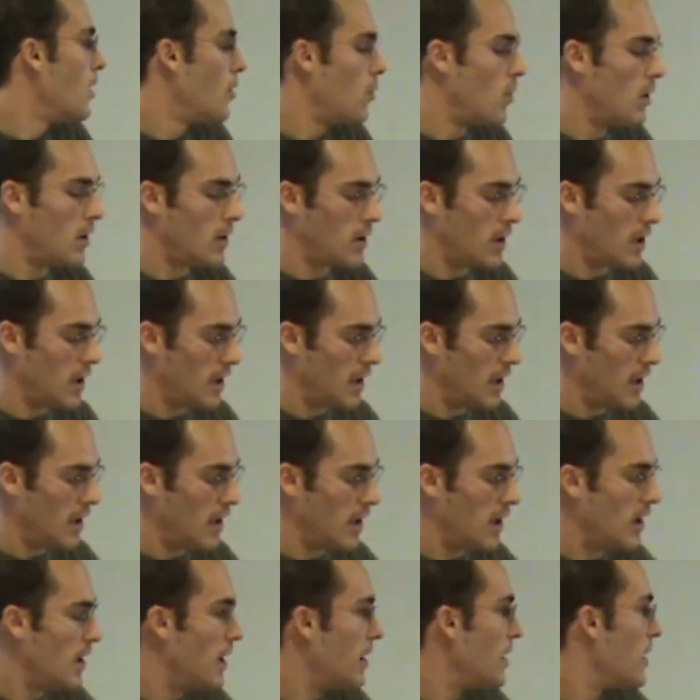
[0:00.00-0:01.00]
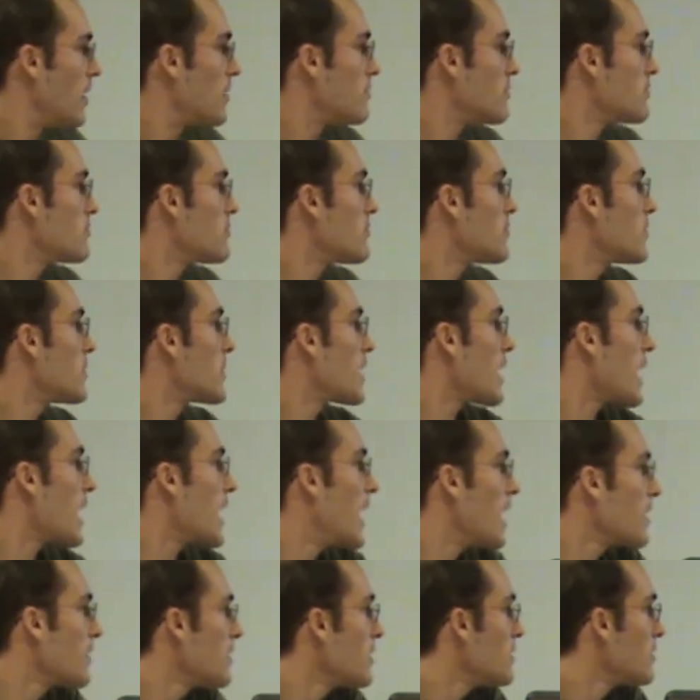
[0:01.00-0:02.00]
Well,
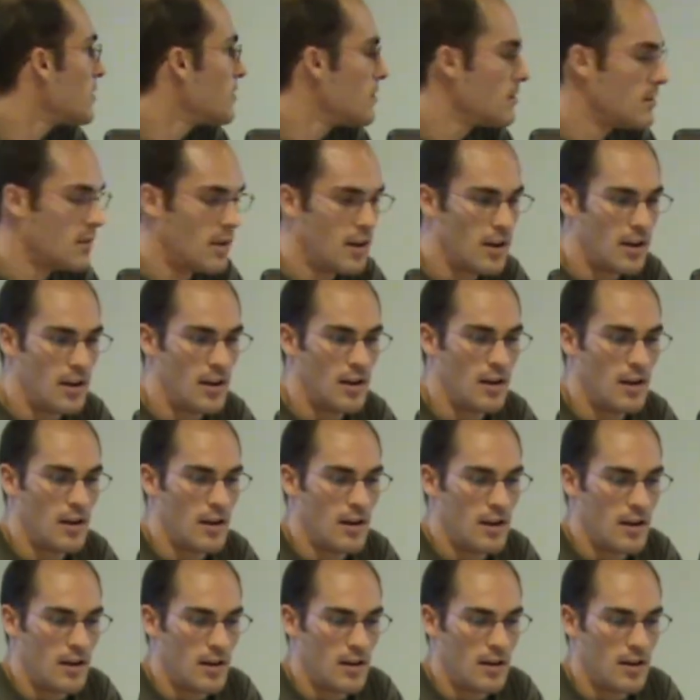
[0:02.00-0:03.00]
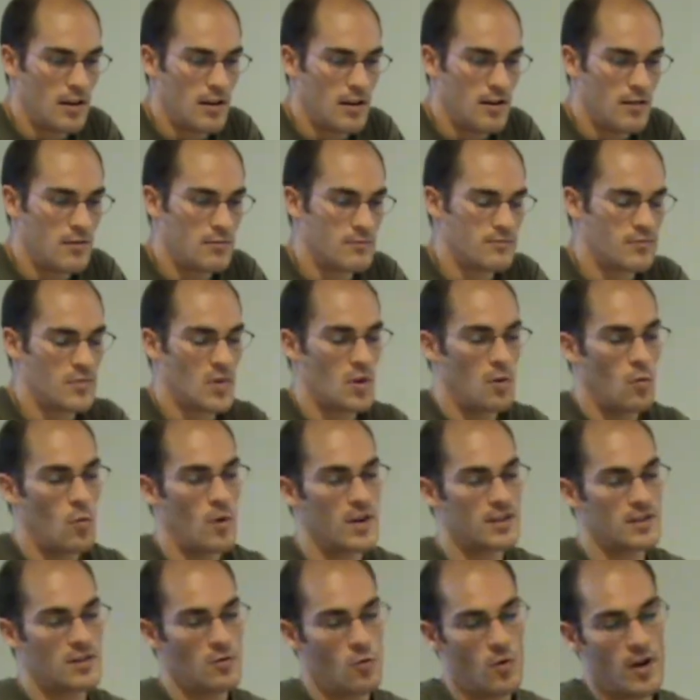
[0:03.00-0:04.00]
regarding
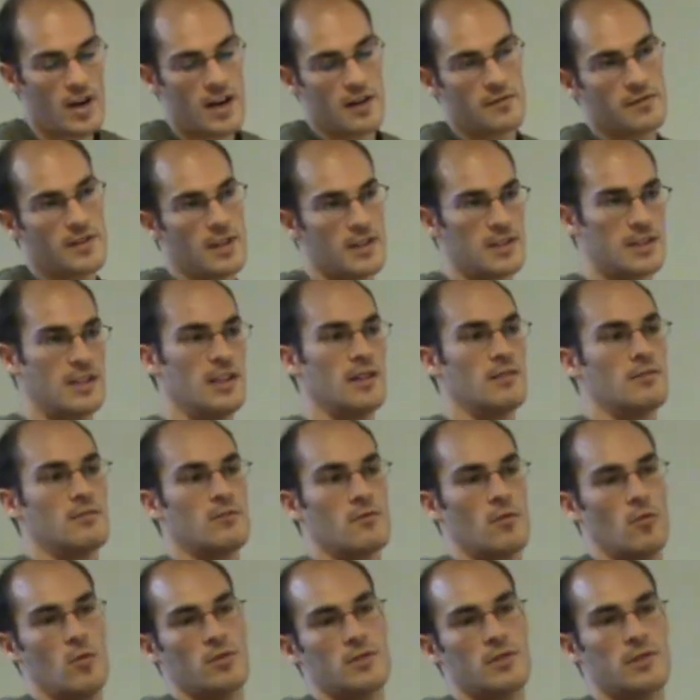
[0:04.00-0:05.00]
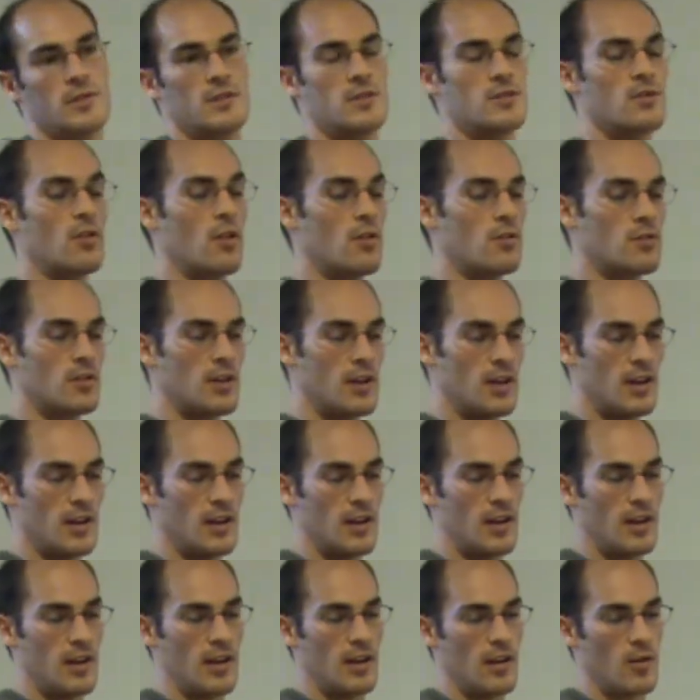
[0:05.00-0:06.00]
once we have seen what's done,
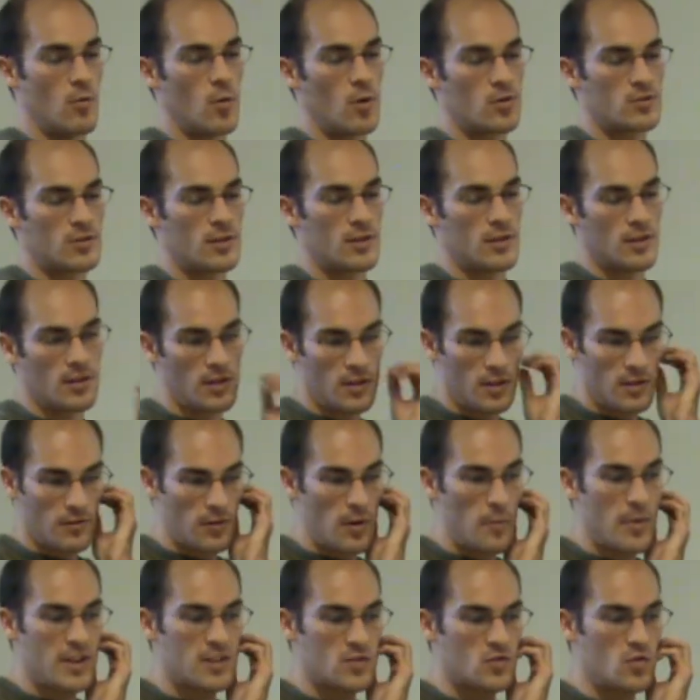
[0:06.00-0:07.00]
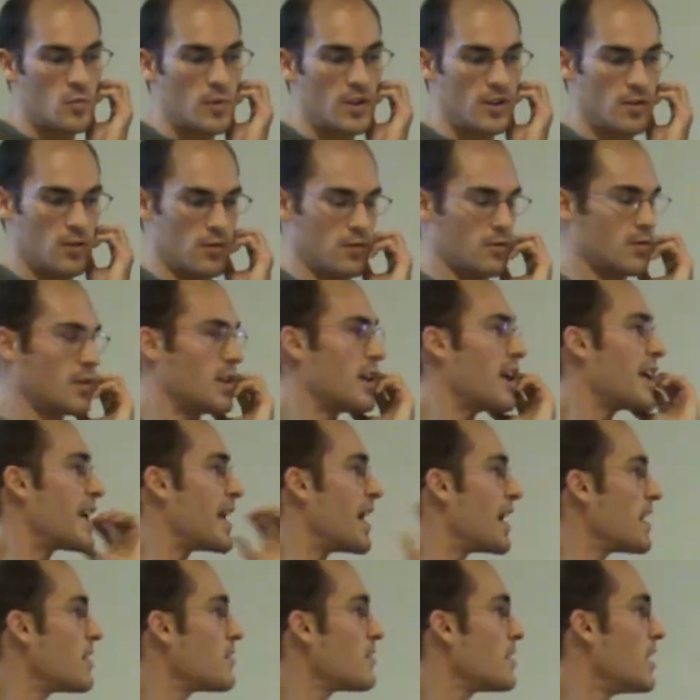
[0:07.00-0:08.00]
what remains to be done.
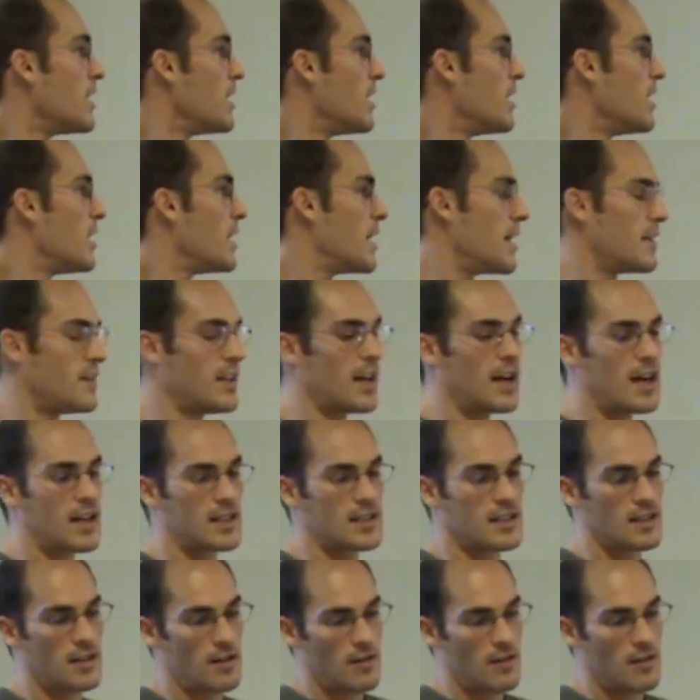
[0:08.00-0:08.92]
Again, there are